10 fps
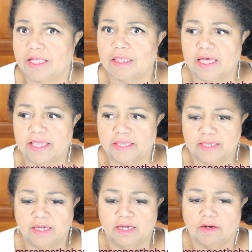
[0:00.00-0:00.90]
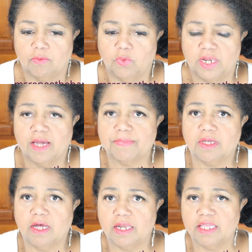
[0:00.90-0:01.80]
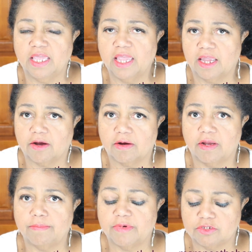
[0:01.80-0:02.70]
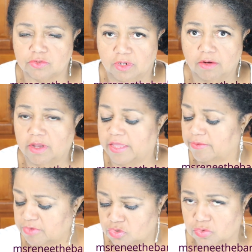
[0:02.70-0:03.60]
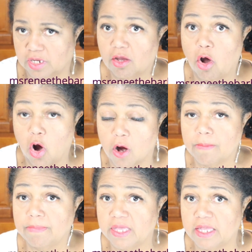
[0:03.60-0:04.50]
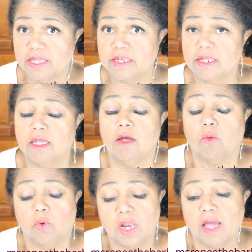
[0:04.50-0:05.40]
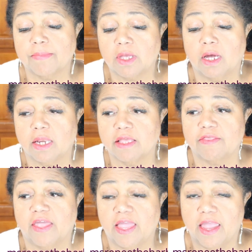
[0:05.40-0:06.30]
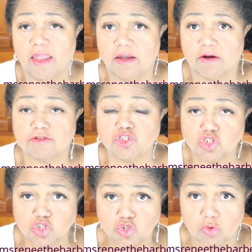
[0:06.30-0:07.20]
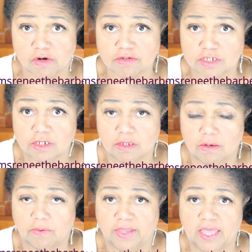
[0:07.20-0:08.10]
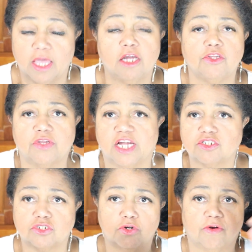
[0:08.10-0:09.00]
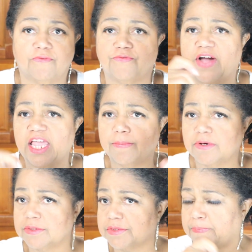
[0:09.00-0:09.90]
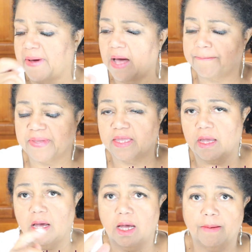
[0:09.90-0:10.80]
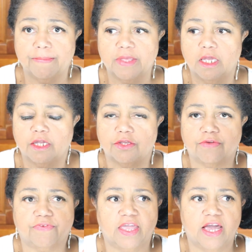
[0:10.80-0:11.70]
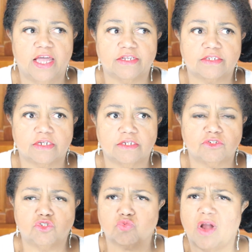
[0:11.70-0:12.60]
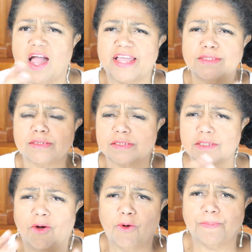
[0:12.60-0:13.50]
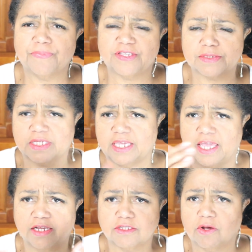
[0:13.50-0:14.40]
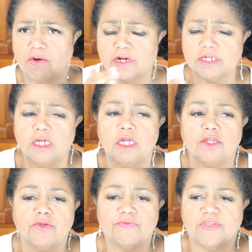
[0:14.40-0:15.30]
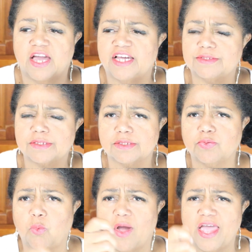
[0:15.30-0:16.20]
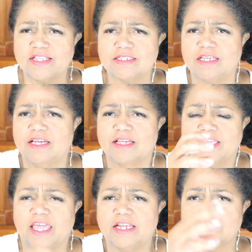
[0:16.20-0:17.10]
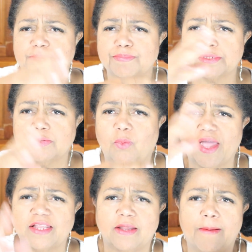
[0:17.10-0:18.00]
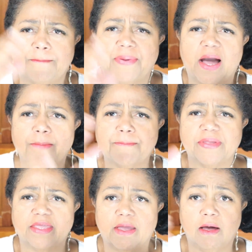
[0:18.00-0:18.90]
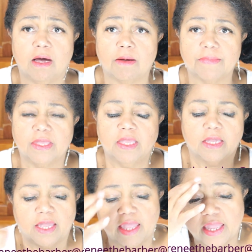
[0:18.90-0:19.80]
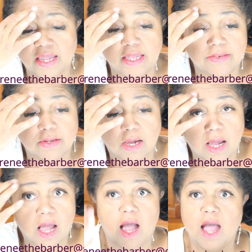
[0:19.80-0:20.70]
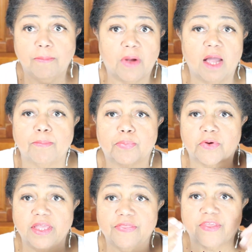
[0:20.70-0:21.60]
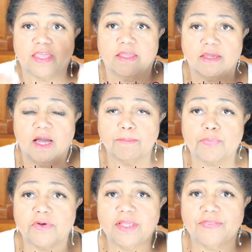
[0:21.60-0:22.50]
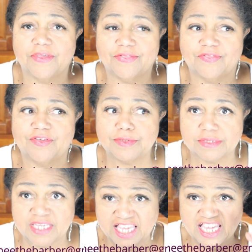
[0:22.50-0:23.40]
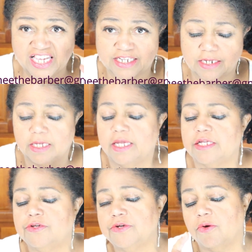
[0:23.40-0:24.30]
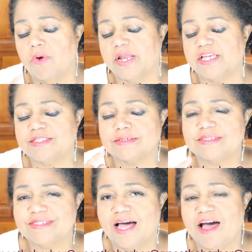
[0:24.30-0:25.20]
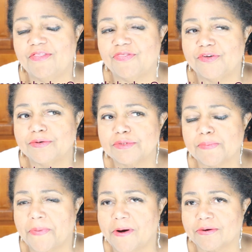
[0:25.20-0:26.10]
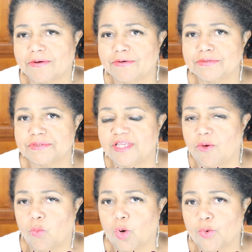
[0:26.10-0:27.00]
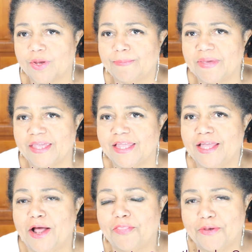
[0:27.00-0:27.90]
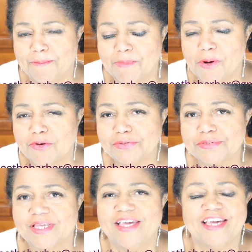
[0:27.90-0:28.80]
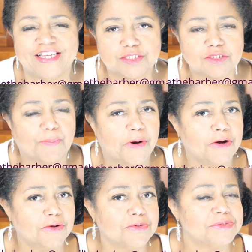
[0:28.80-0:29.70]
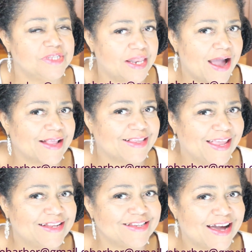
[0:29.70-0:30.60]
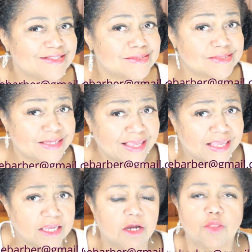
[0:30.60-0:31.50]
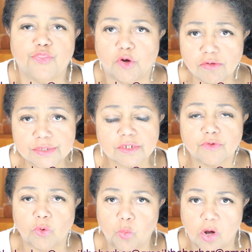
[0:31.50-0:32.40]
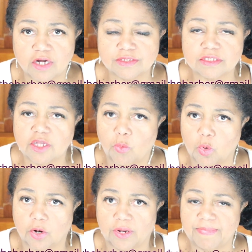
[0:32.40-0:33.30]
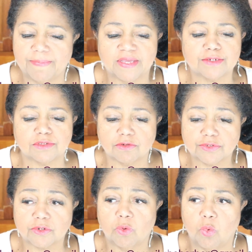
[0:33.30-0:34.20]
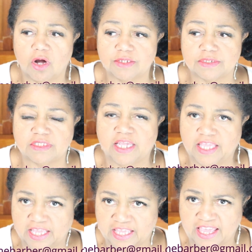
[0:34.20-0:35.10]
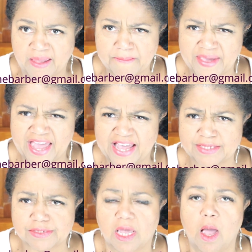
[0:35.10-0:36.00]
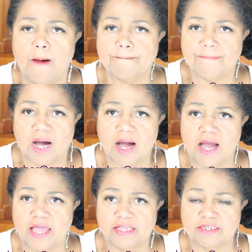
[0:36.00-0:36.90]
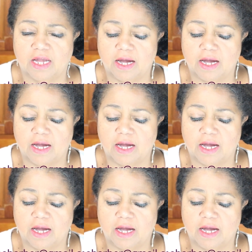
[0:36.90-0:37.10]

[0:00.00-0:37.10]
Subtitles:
like when I'm cutting hair, and the majority are men, when I'm cutting the hair short, okay, you got your fibers popping up, you've got dry soap that's caked on, you've got sweat, caked up sweat popping up, and I'm breathing this in. You know what? It's not those particles that worry me the most. It's the particles that I cannot see. Those are the ones that worry me, because those are the ones that can get past my